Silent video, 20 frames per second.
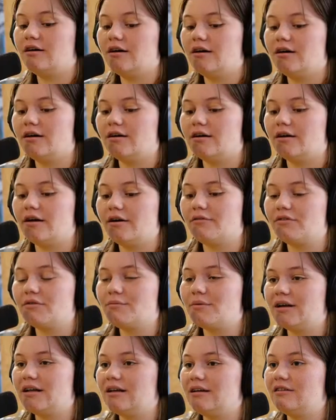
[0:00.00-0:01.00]
uh,
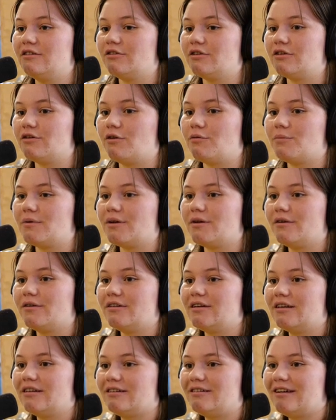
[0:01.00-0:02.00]
everybody during open hall
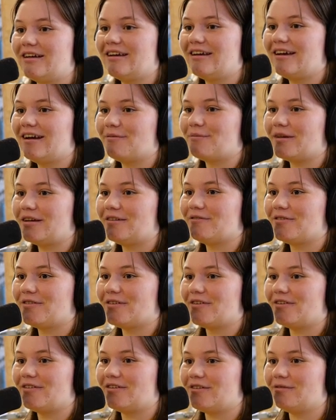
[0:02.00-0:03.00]
the other day. I played it for
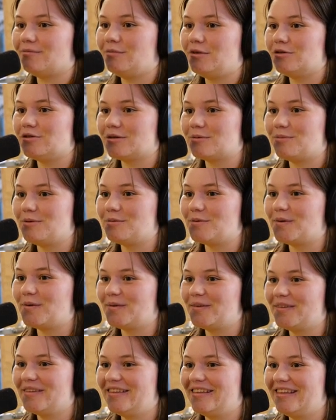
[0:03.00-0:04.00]
all the music
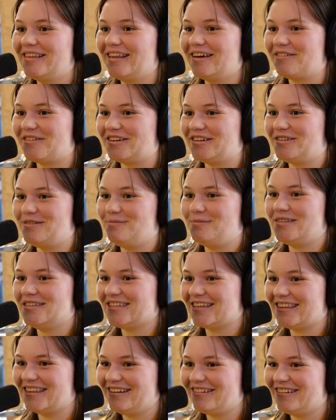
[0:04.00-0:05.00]
people that were doing
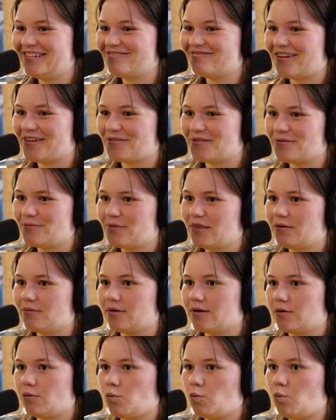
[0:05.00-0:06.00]
music theory in my room. They were
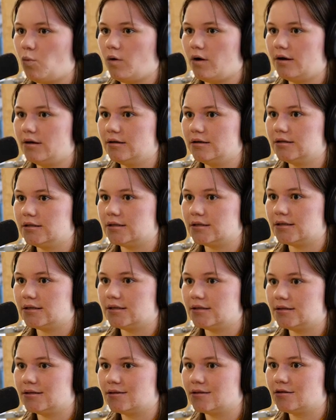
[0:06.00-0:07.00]
like, "What is
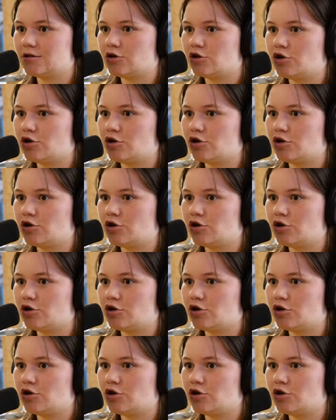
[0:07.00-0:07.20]
this? What?